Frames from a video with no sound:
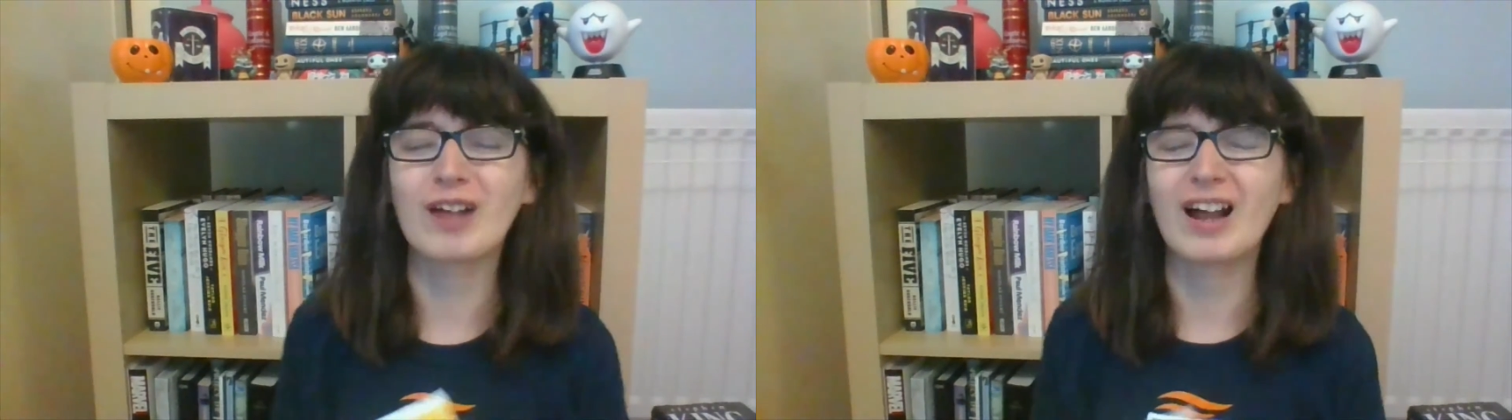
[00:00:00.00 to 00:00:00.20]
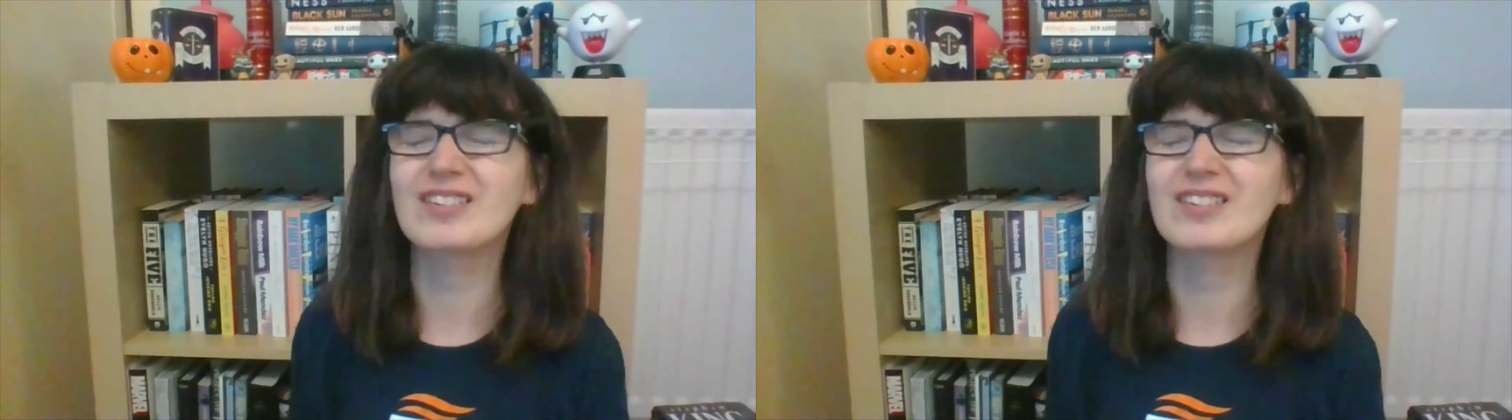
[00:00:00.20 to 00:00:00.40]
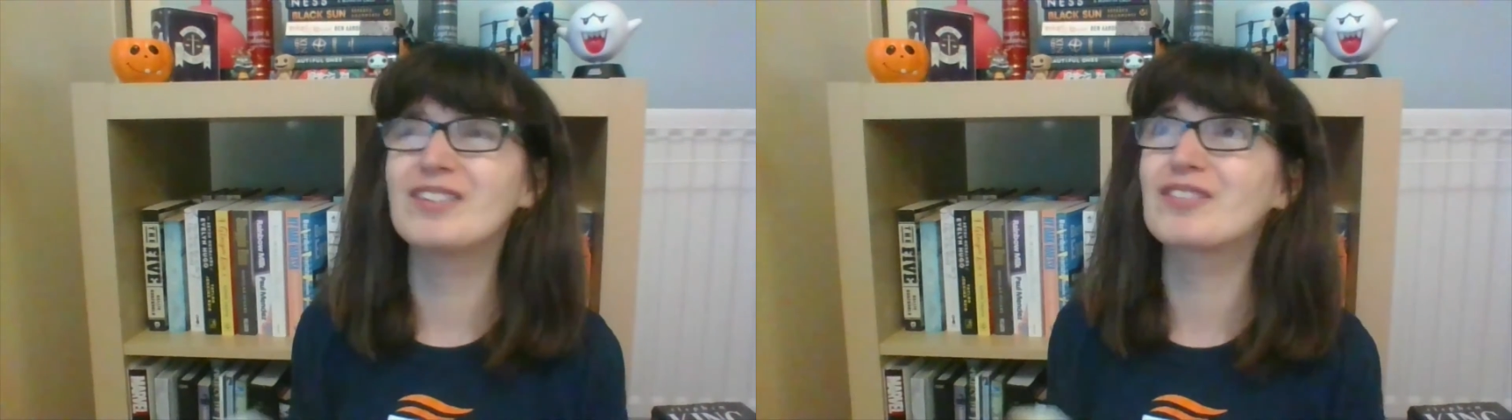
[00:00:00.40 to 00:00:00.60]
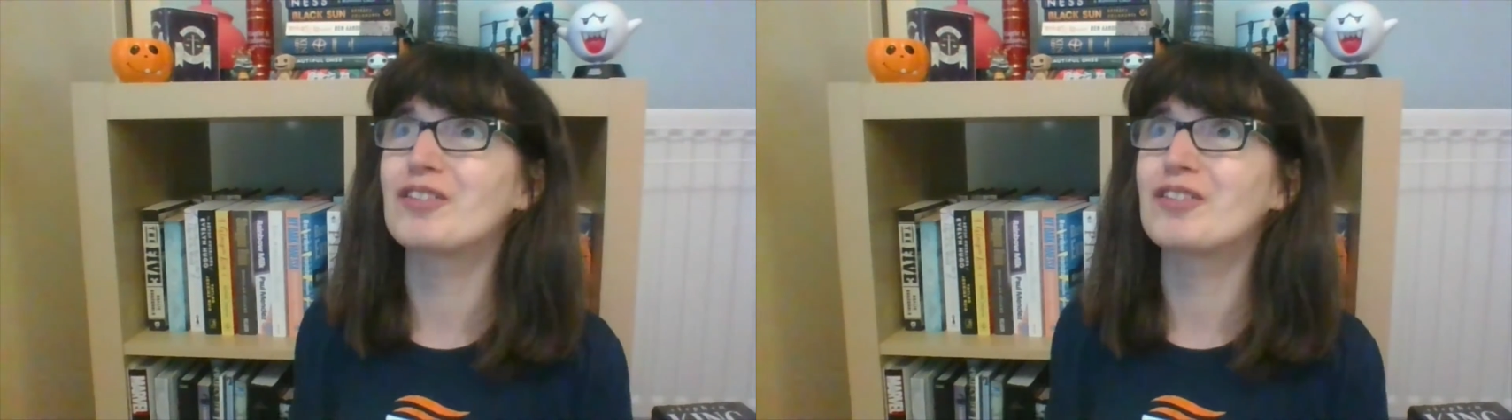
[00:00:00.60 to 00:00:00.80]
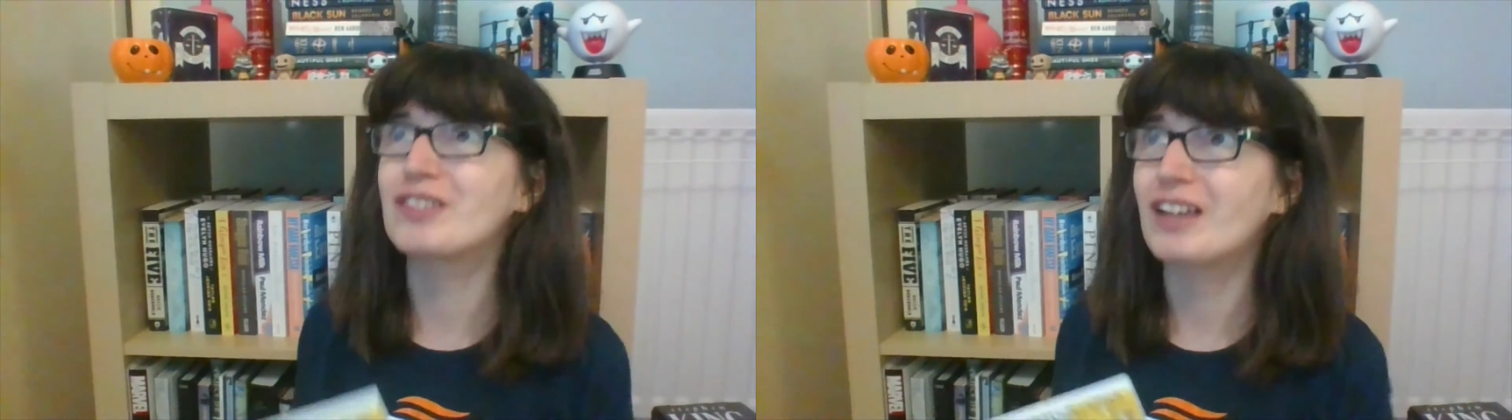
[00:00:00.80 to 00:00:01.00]
Actually
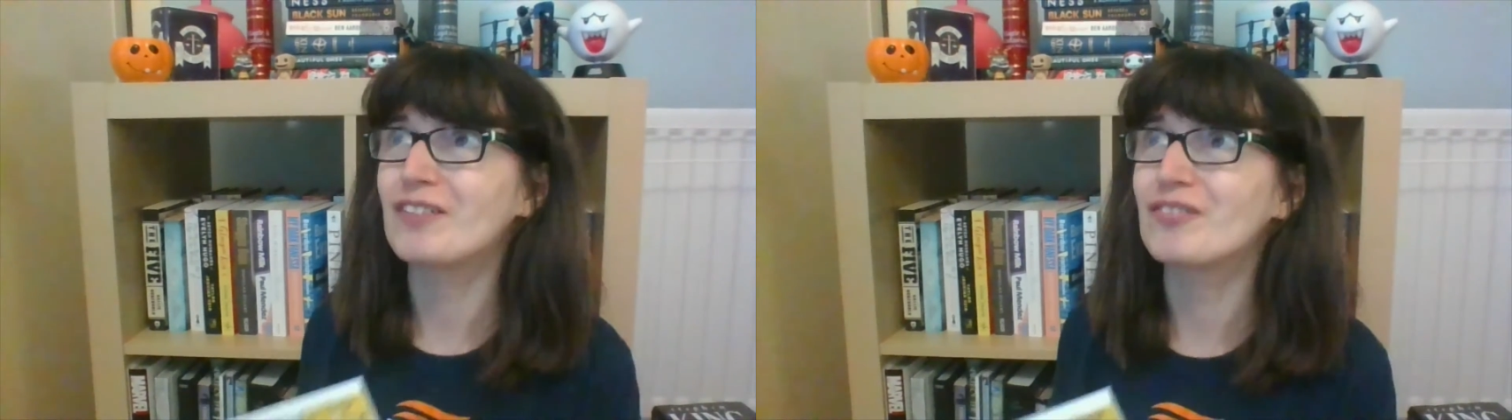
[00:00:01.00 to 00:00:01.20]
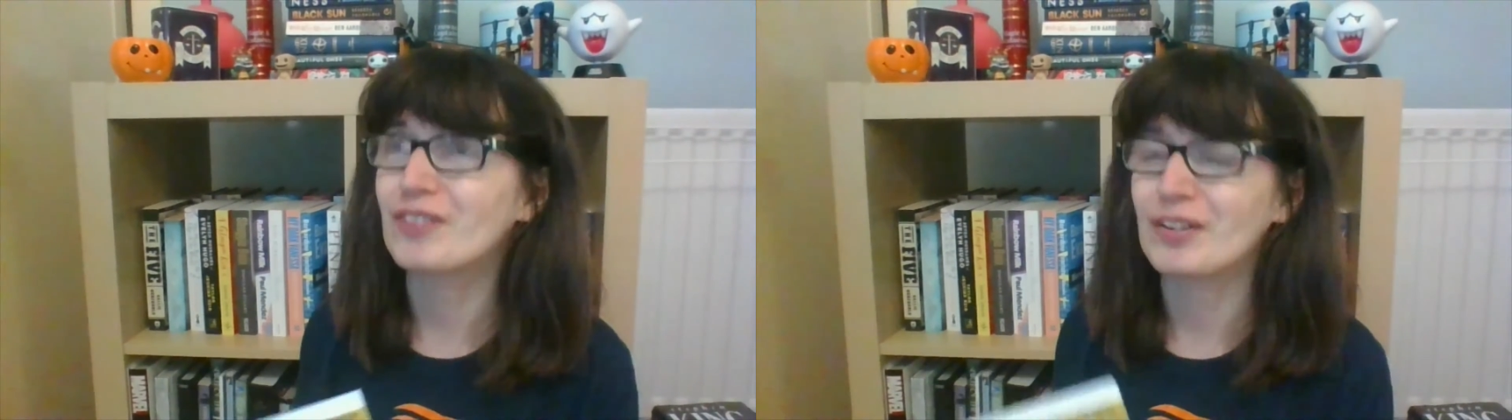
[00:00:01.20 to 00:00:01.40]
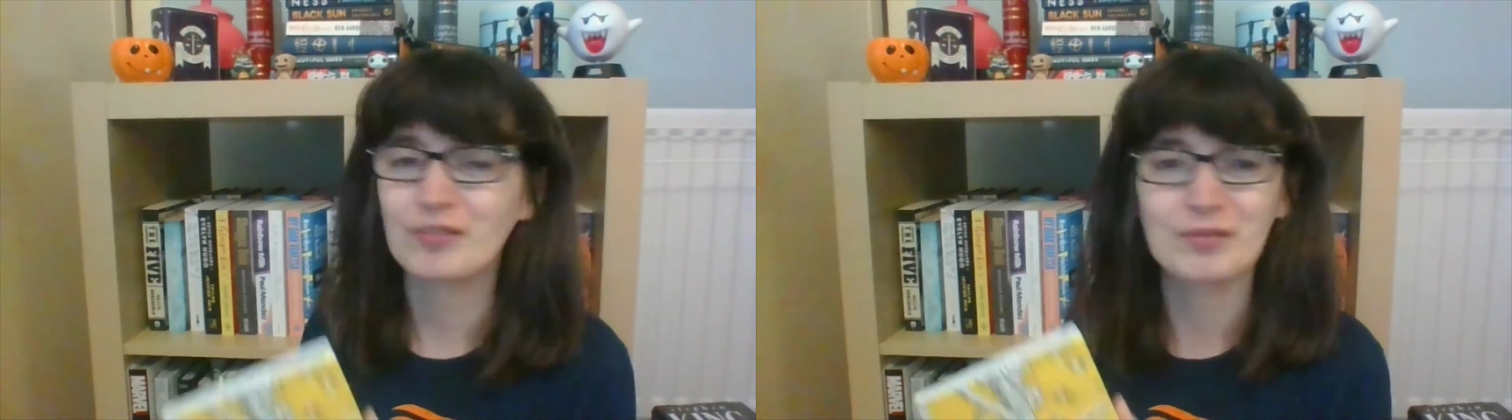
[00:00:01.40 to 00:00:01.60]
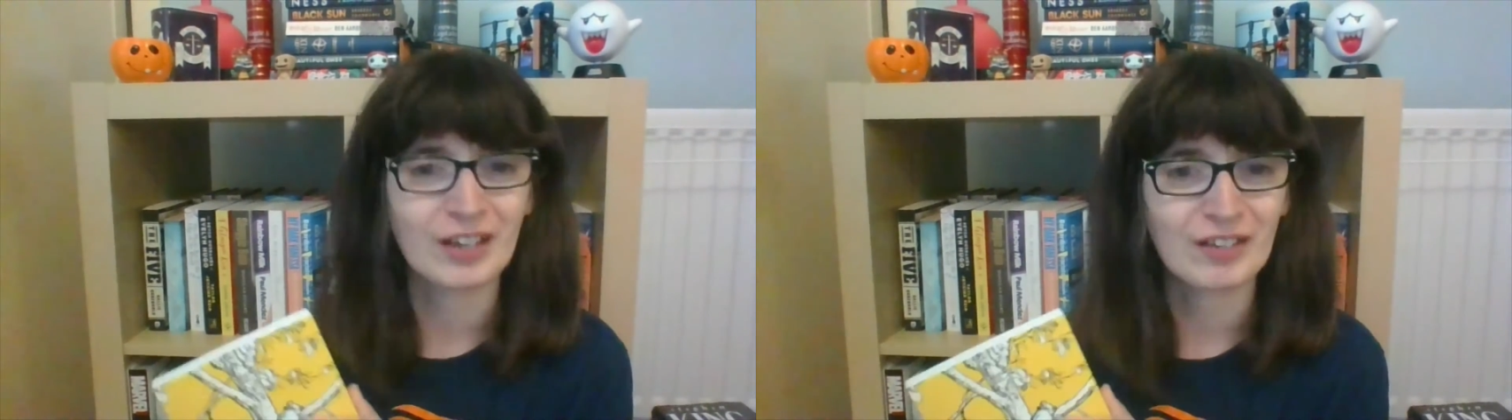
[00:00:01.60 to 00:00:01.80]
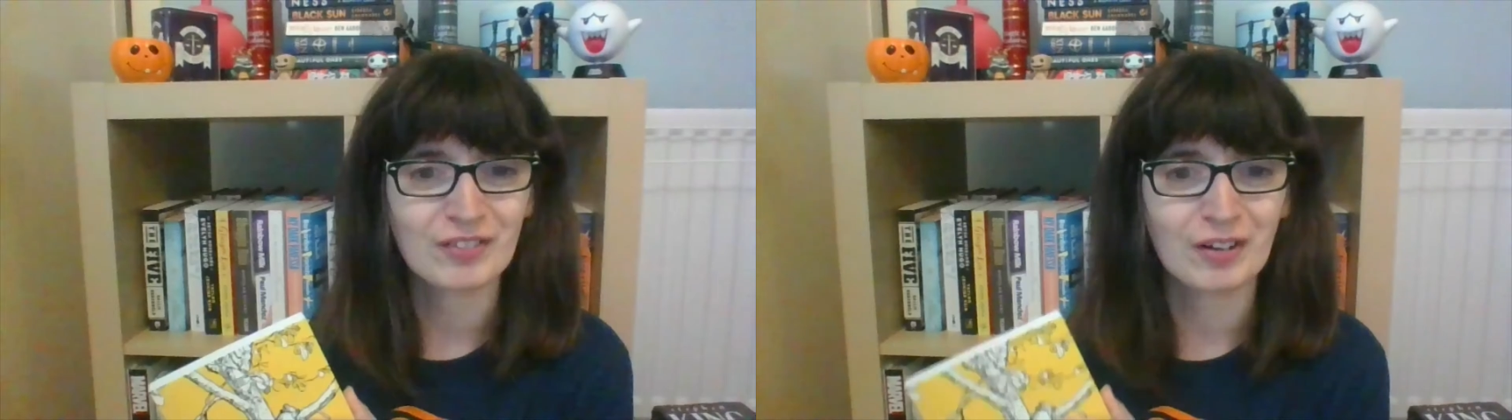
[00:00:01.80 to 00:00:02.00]
saw Steph from
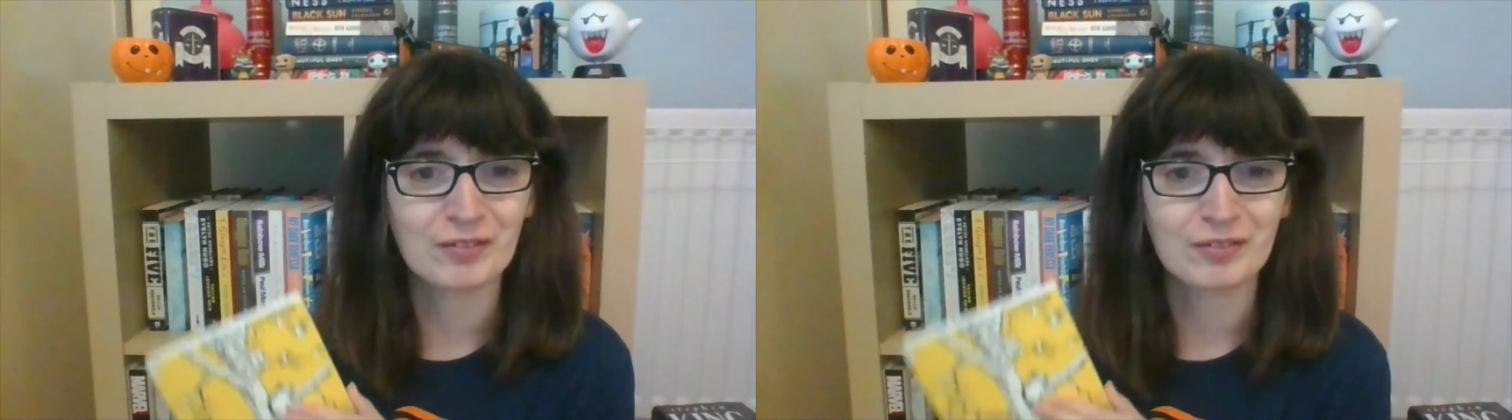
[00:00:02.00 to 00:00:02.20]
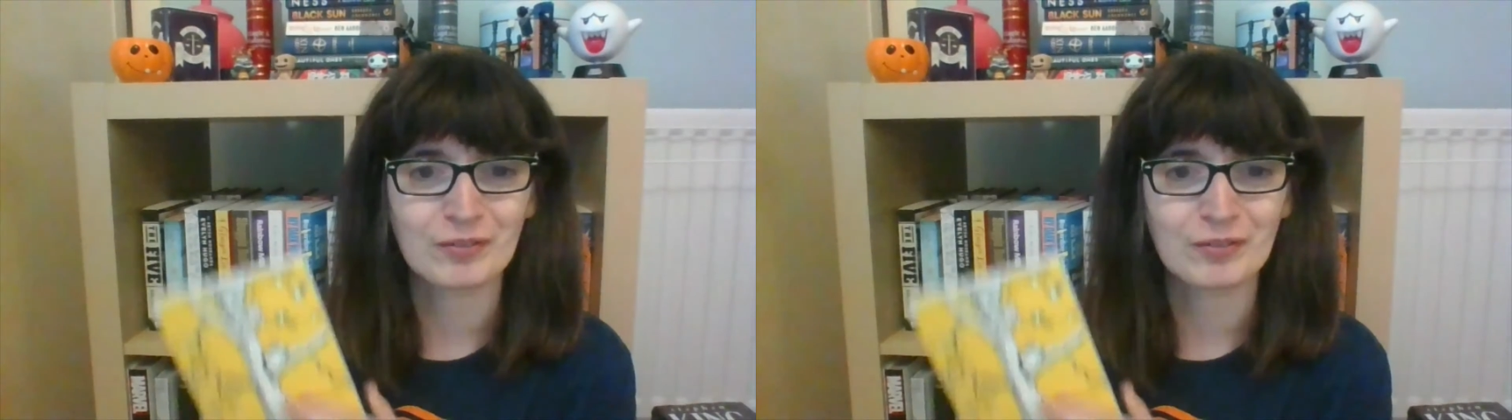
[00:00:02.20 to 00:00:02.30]
Steph Loves